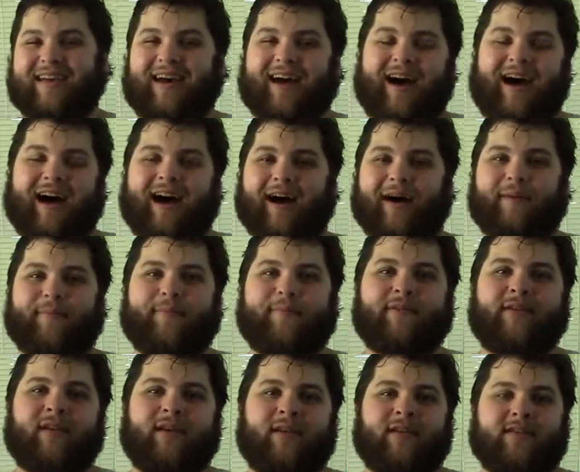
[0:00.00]
um,
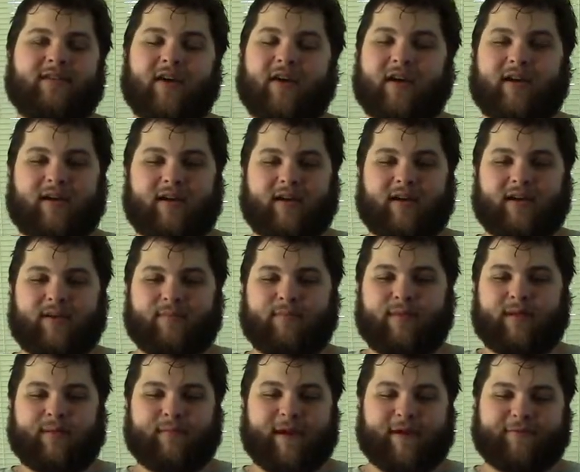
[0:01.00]
so
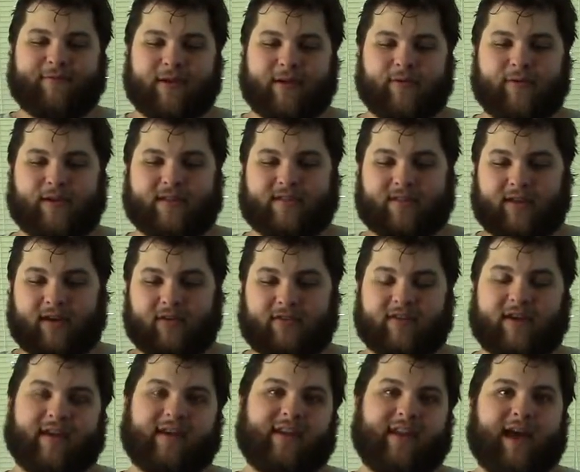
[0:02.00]
me and my friend went to go
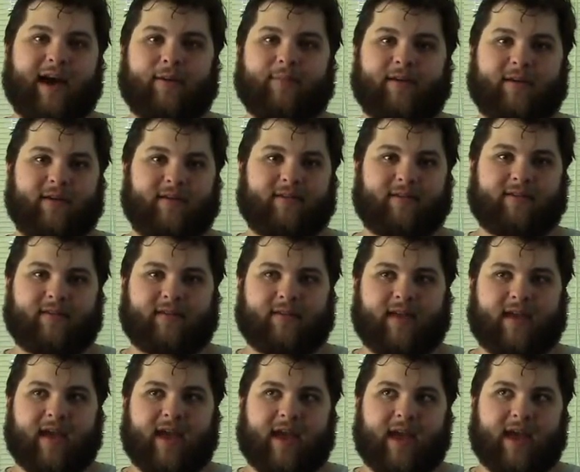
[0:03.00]
check it out because
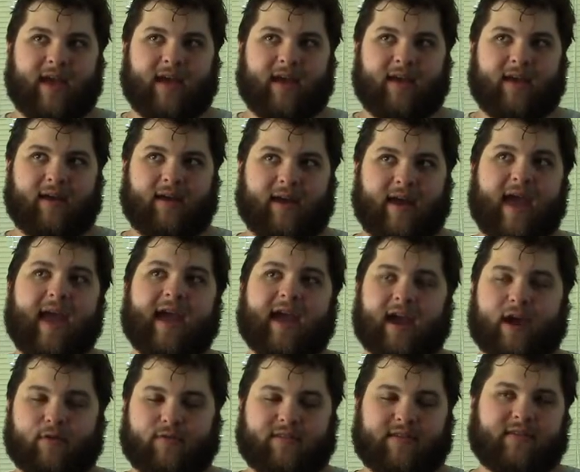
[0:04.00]
a,
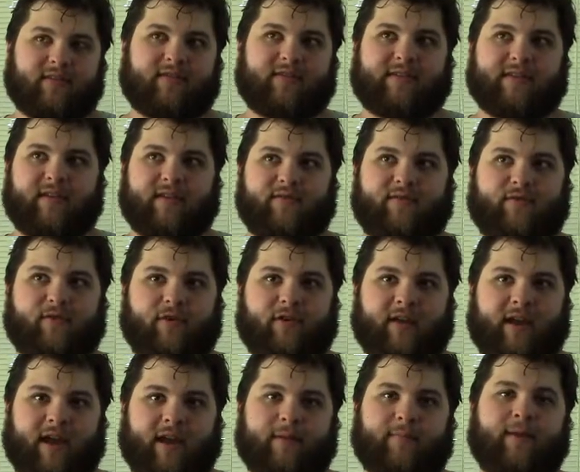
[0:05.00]
I was interested in
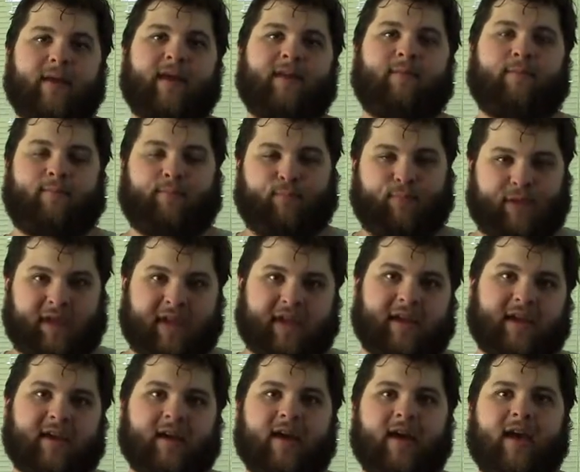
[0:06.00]
Fortnite, and
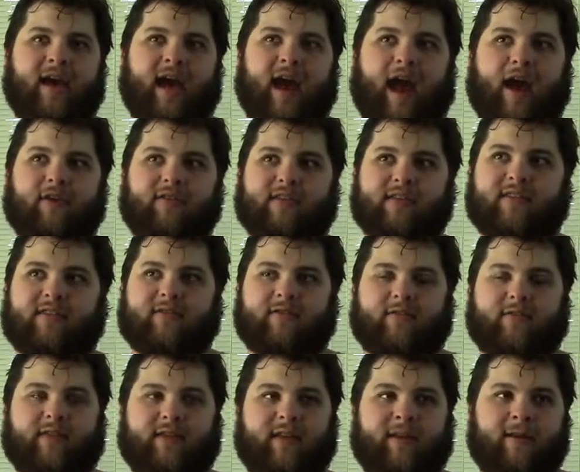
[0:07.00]
B, I was
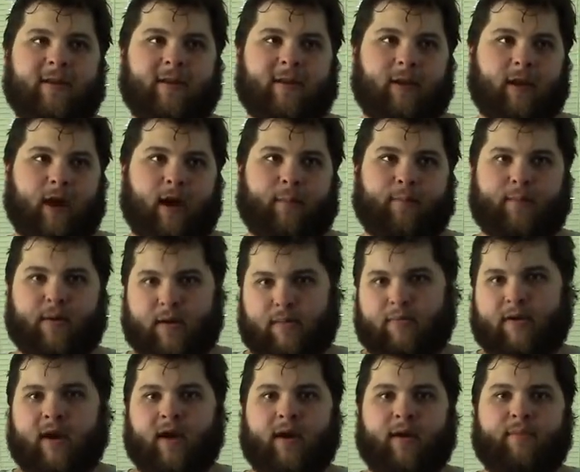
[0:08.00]
interested in uh,
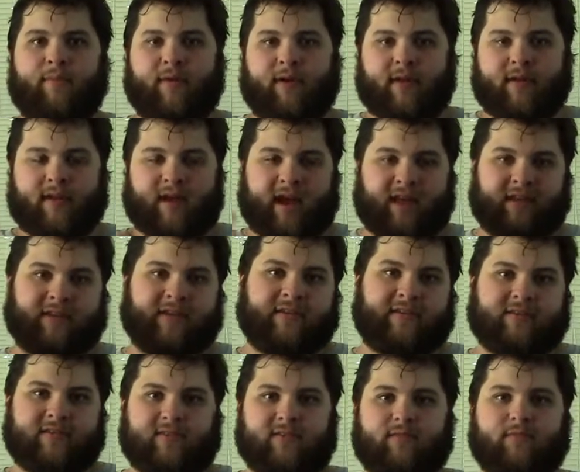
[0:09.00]
PUBG, but I
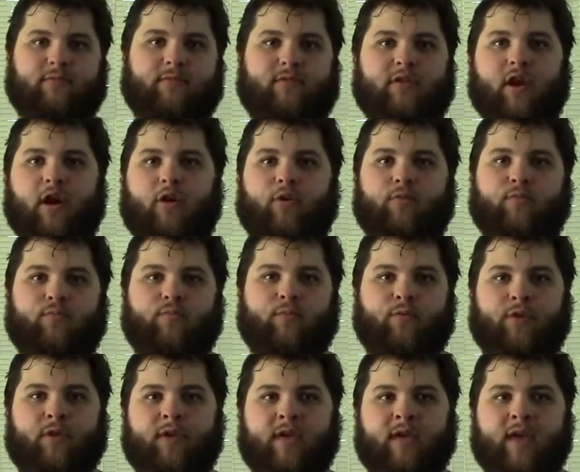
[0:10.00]
just don't
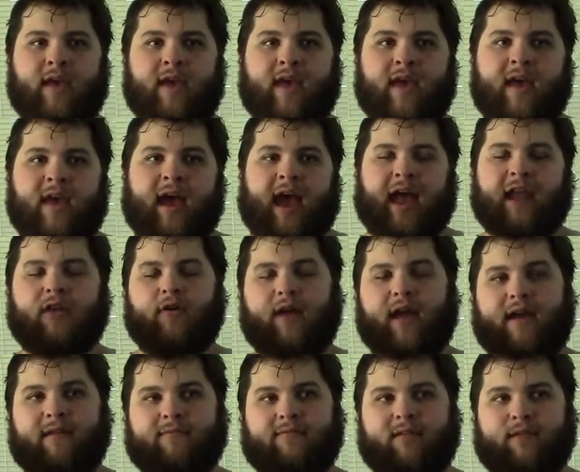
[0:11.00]
I don't
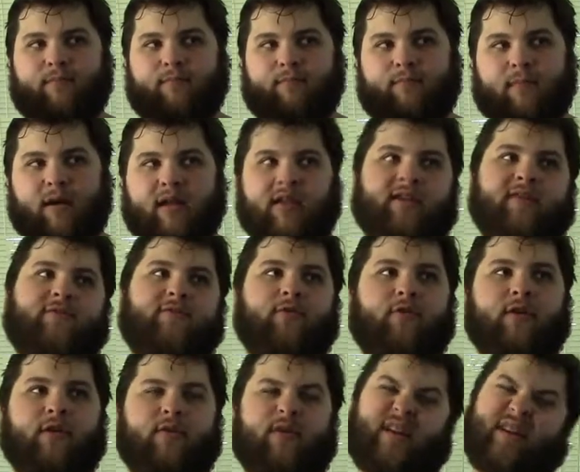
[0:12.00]
have the money
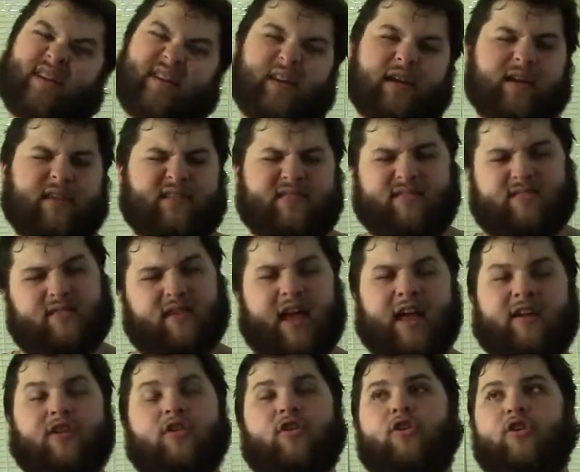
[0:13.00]
for it. Well, I I
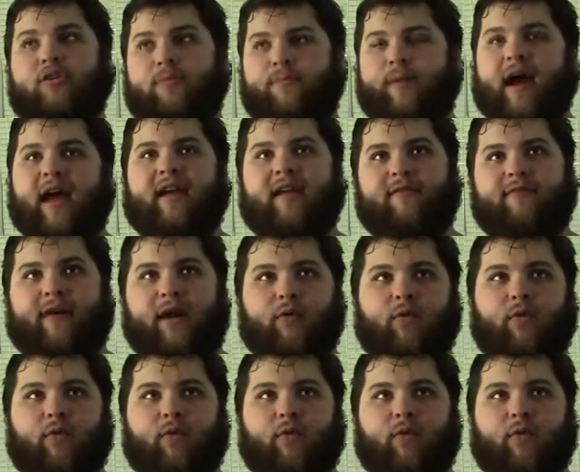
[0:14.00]
could buy it if I